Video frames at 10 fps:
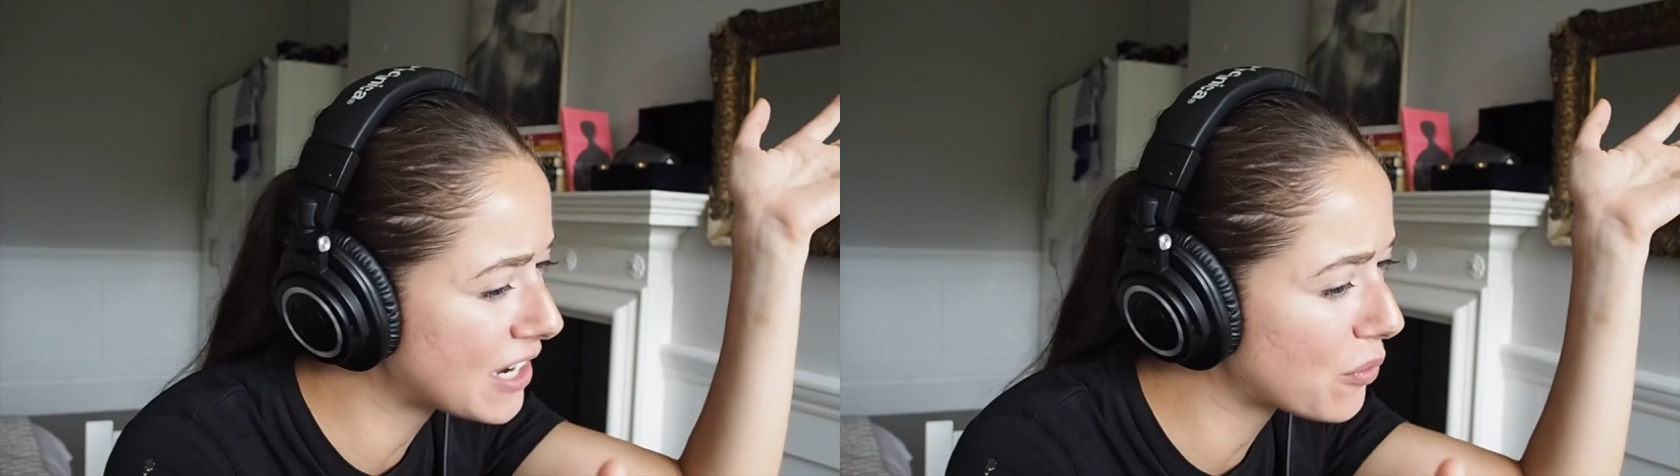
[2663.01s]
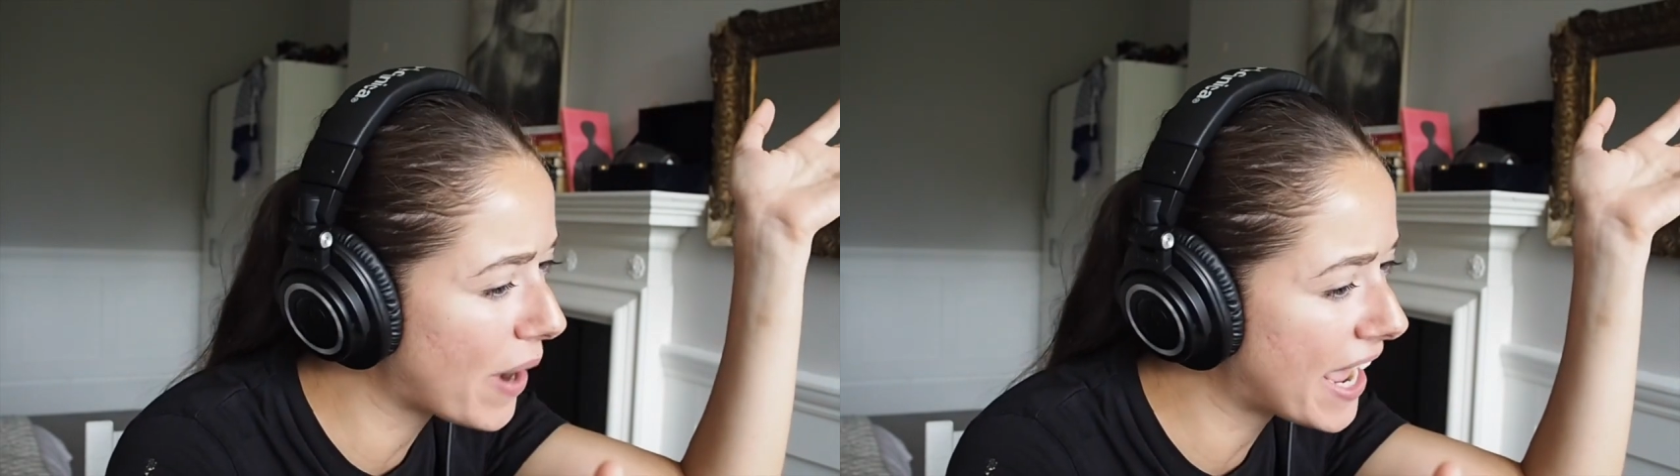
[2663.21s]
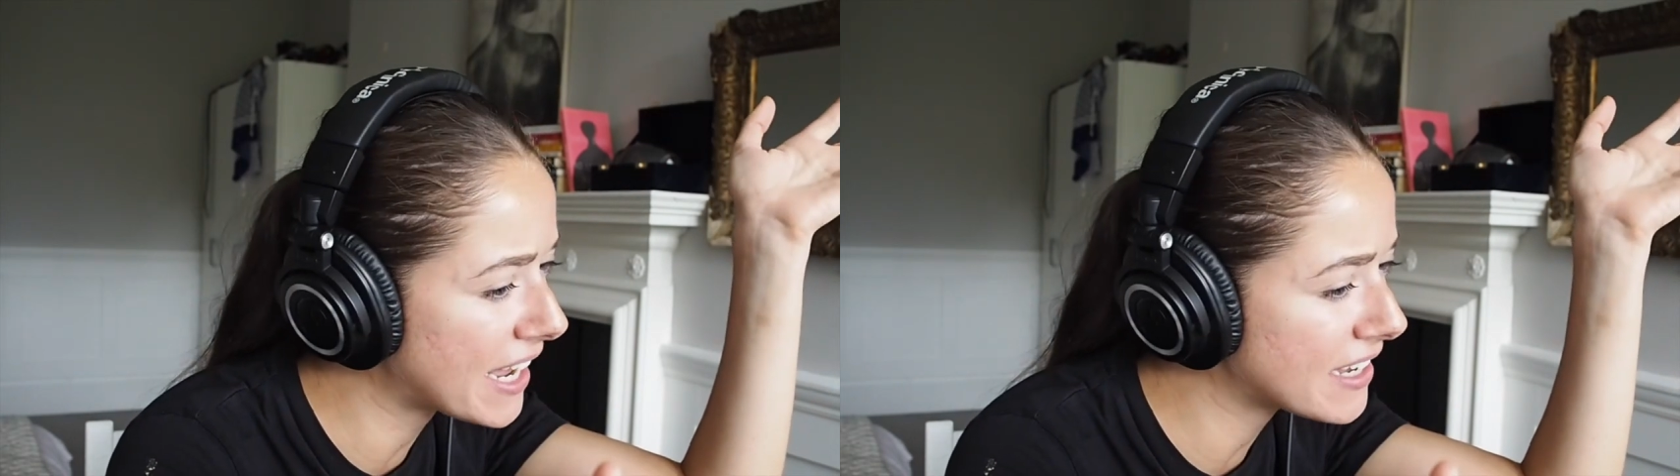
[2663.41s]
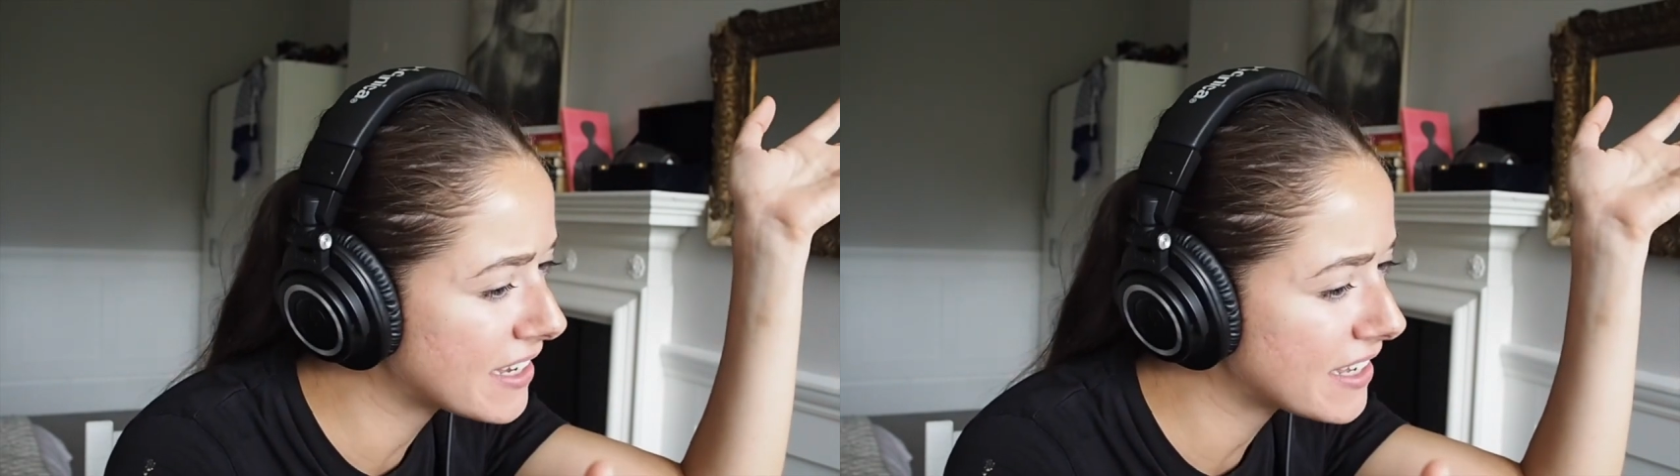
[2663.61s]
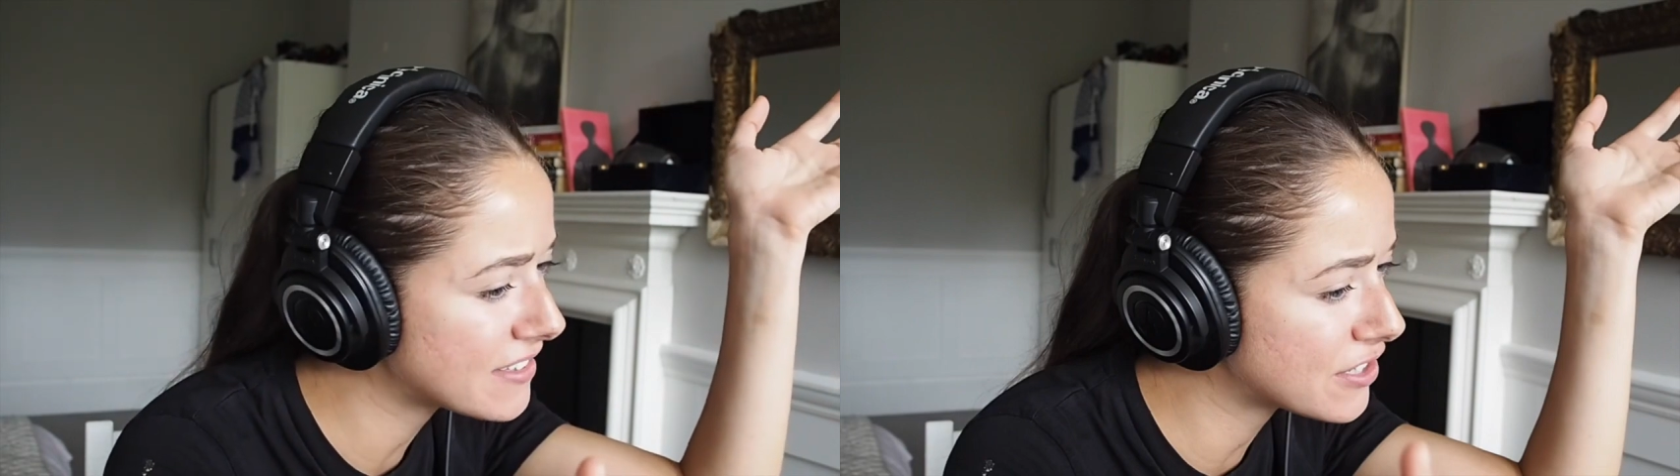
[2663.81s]
way
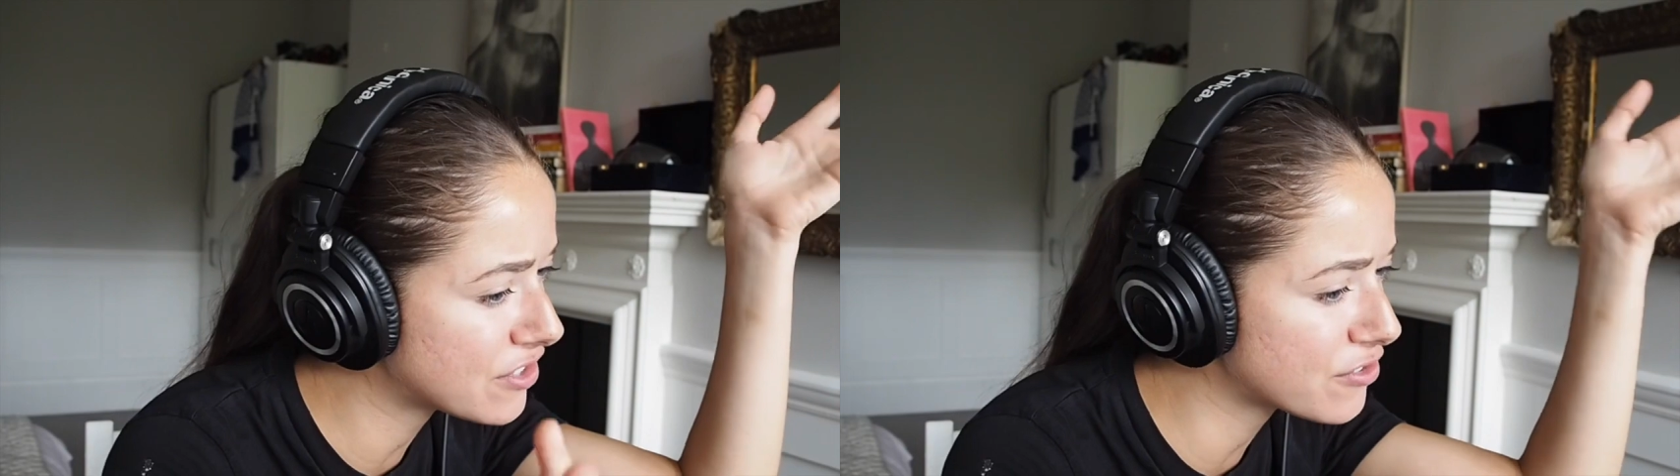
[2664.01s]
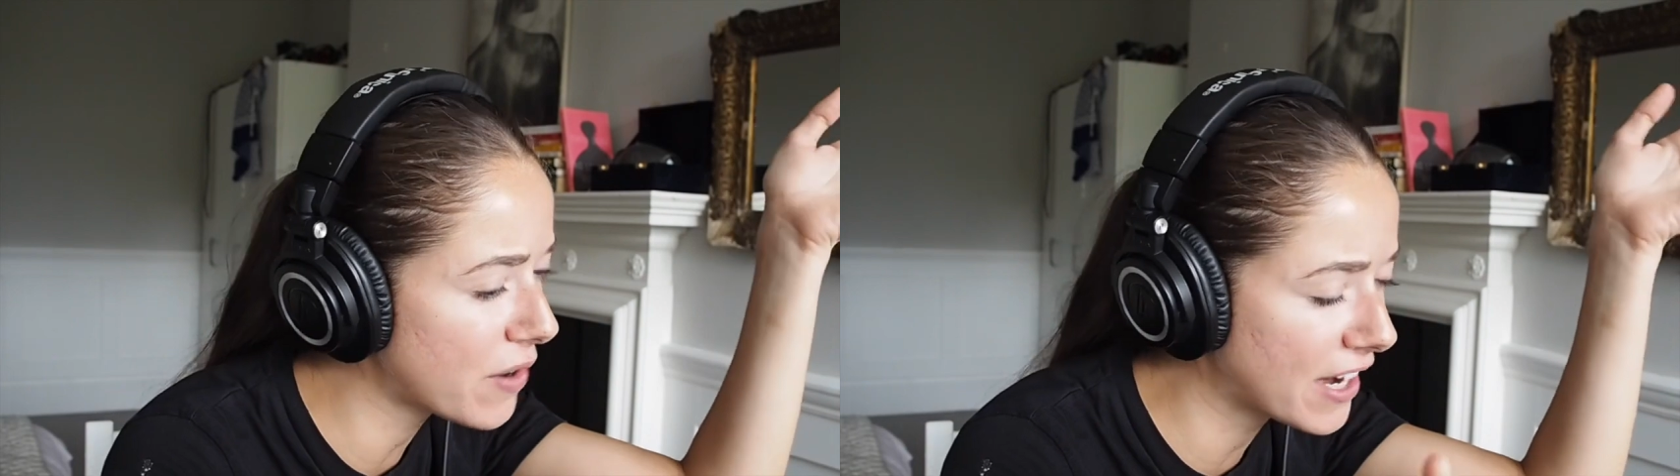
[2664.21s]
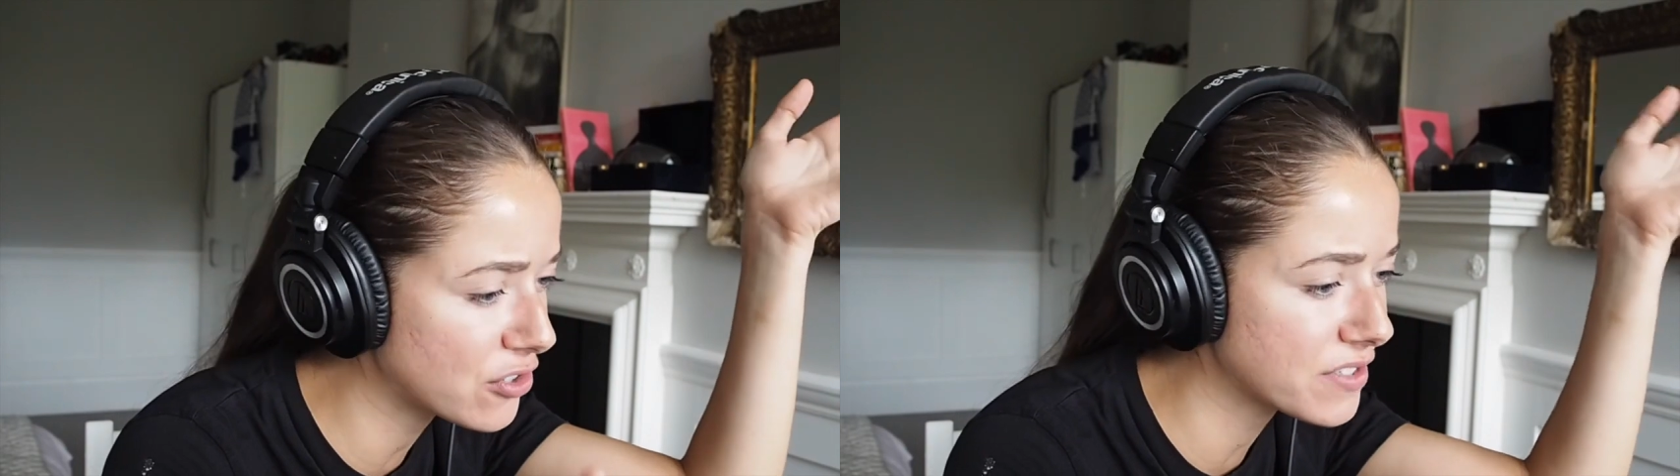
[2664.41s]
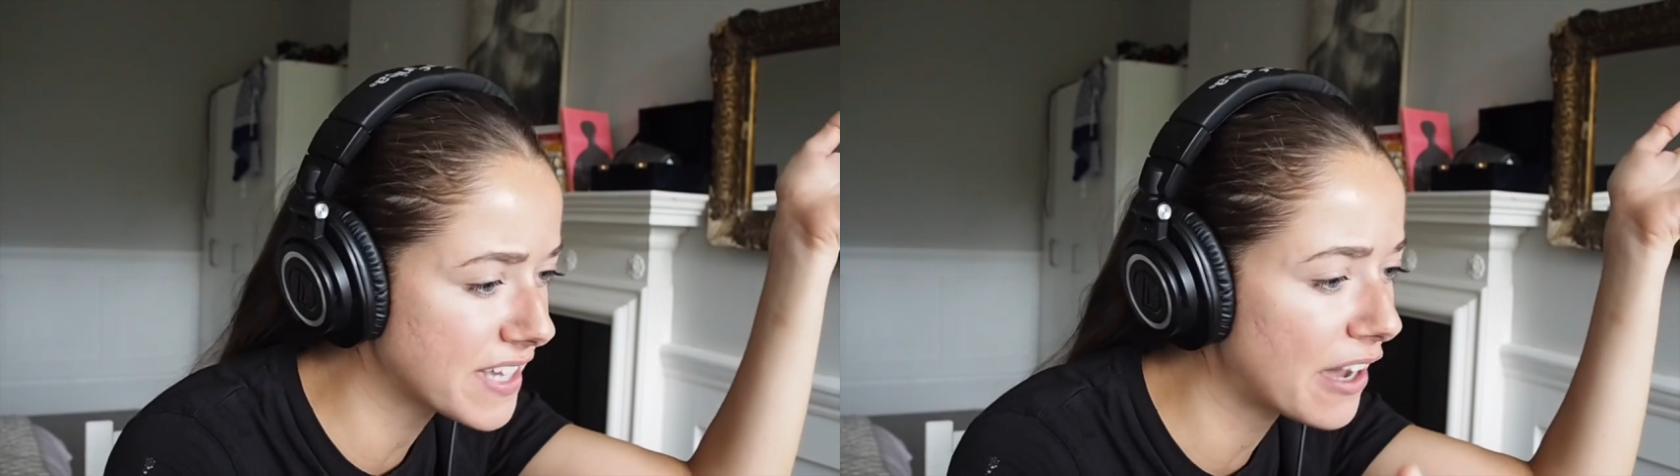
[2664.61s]
to distract yourself.